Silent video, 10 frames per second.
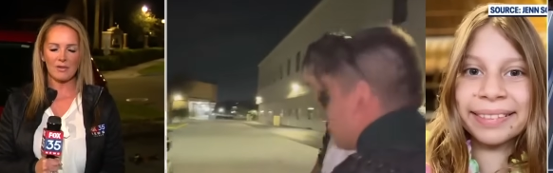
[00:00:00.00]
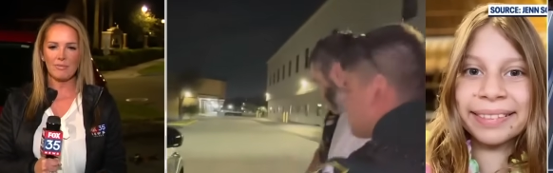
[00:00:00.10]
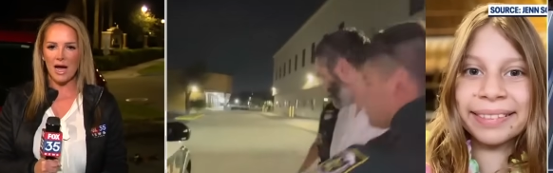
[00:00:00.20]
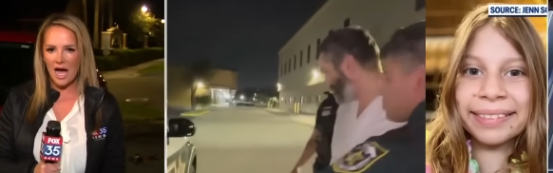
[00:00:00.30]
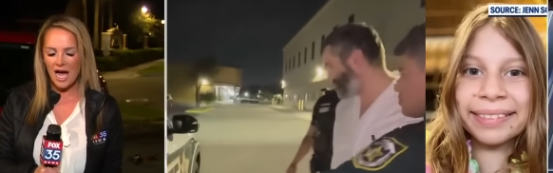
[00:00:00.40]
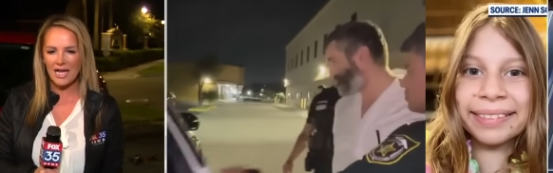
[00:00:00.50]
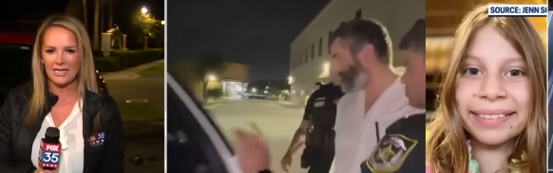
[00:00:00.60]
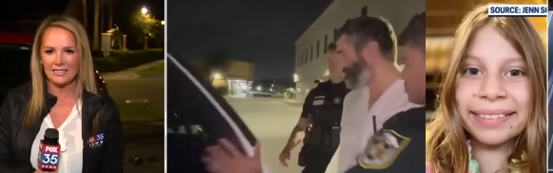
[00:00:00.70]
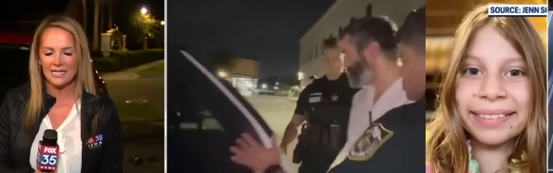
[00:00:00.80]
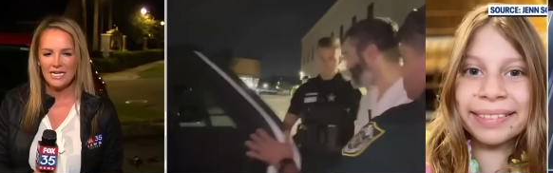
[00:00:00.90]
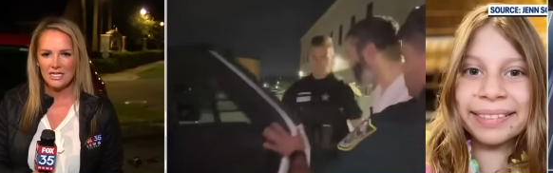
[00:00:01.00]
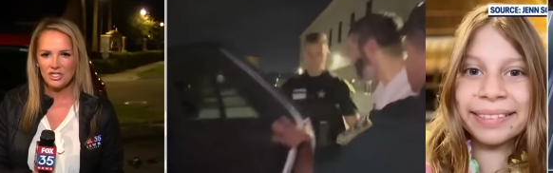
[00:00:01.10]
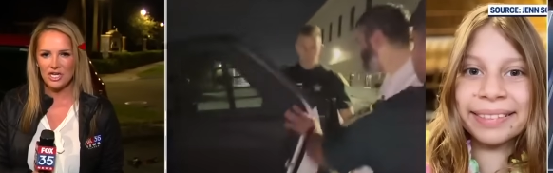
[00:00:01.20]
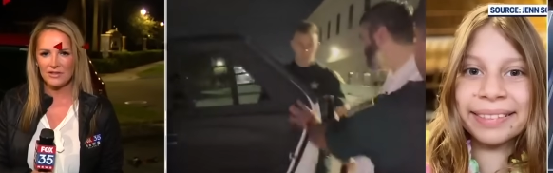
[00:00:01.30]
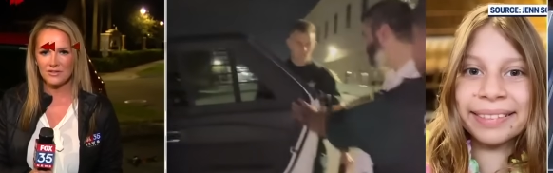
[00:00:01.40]
Speaker 1: behind
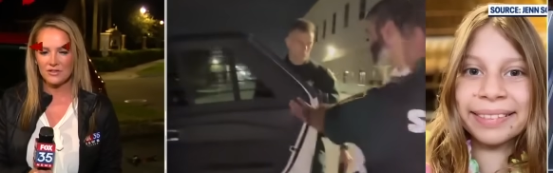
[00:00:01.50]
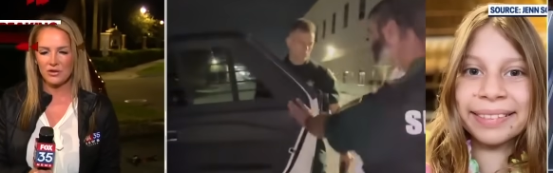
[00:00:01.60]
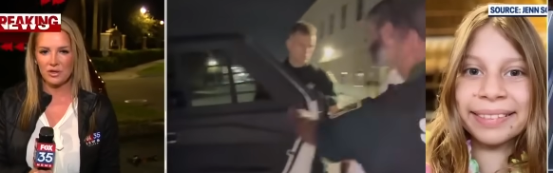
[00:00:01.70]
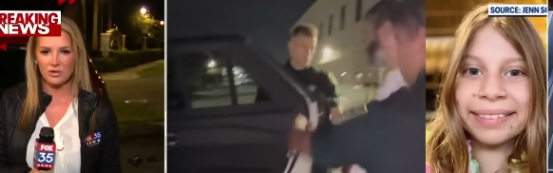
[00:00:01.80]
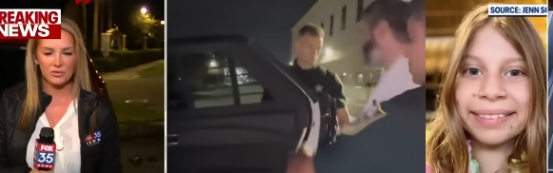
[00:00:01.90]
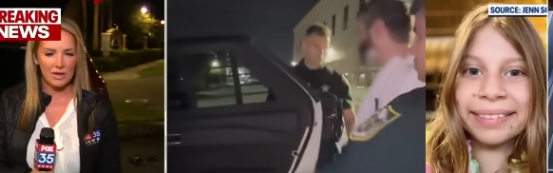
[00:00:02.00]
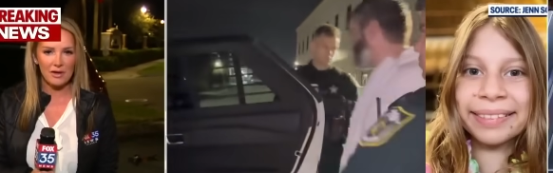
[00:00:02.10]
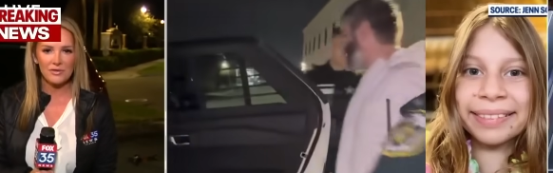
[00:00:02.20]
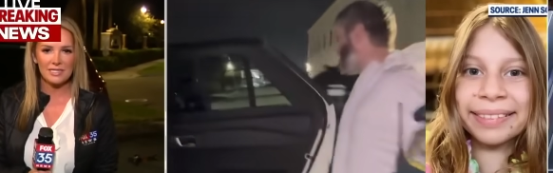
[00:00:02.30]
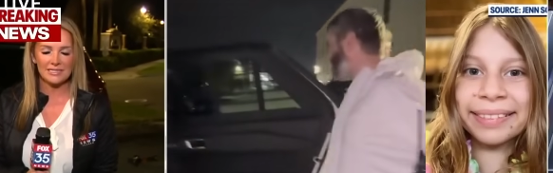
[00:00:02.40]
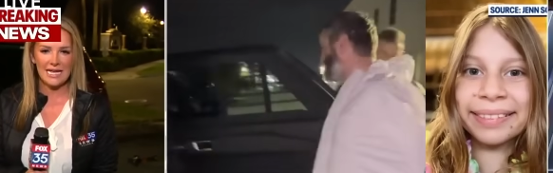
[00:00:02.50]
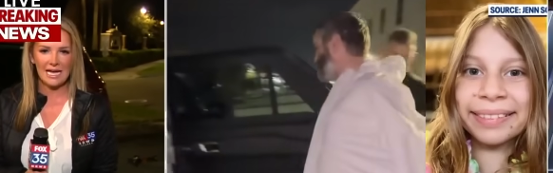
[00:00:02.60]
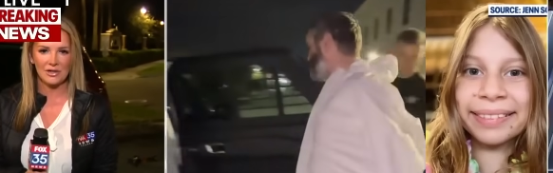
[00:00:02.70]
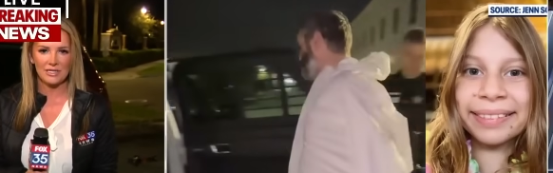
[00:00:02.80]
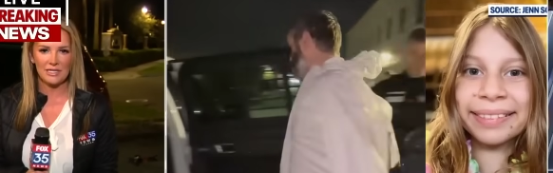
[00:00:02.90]
Jenn Soto throughout the
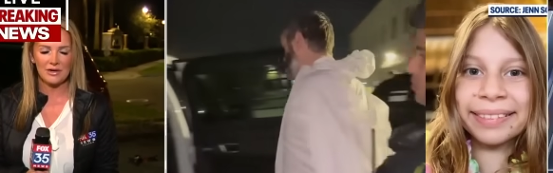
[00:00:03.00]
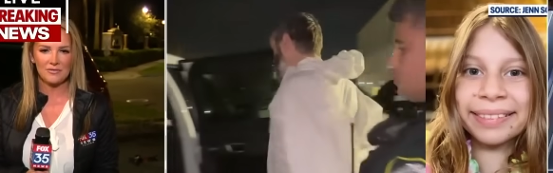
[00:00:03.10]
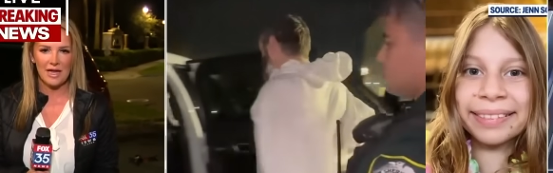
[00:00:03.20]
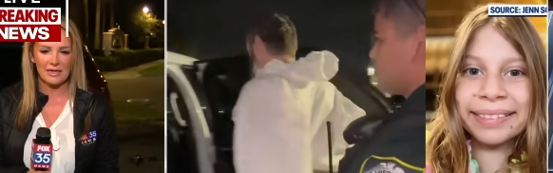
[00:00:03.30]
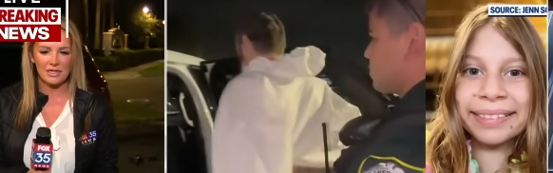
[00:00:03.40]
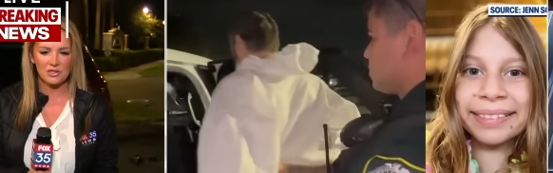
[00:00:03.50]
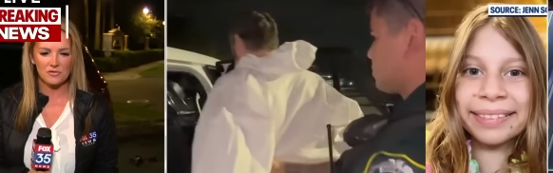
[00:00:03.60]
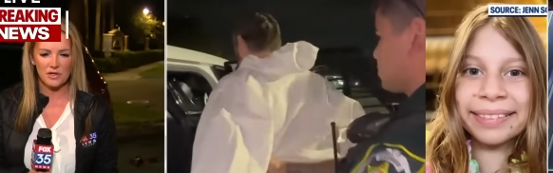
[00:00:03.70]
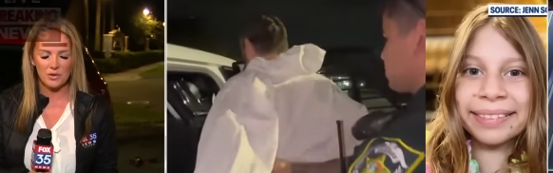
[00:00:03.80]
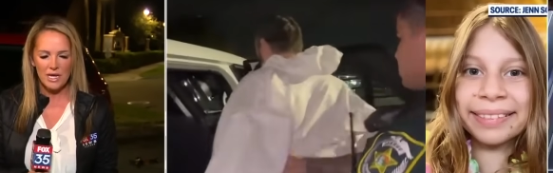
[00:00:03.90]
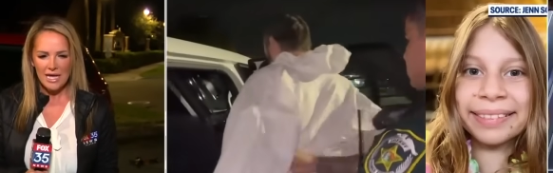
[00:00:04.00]
entirety of that interview.